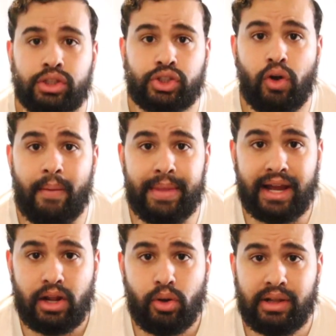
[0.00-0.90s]
So I'm not
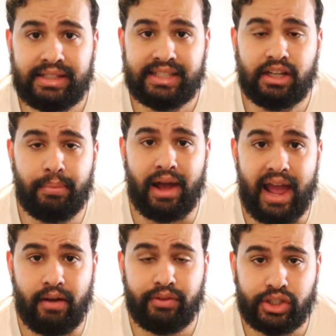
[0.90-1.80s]
going to go into detail about
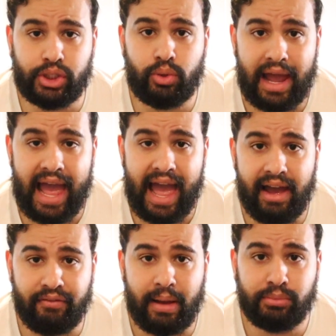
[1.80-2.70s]
every shoe I
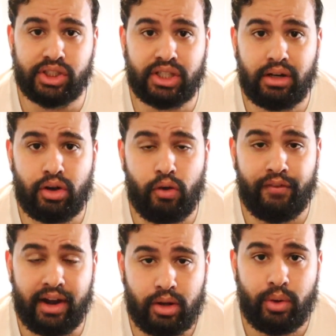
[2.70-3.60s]
have. I'm just going to go
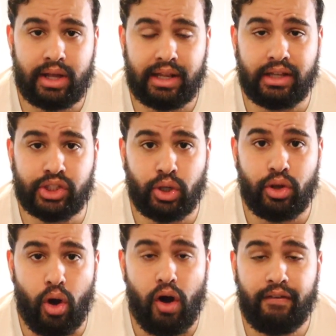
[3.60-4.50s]
very quickly and show
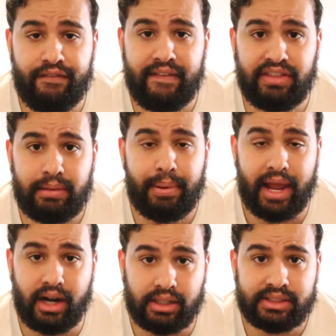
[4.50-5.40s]
you all 50
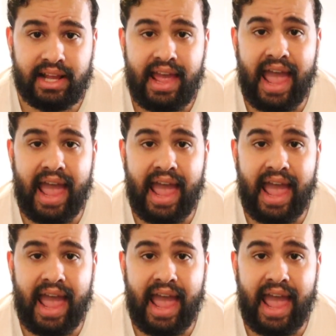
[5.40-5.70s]
pairs.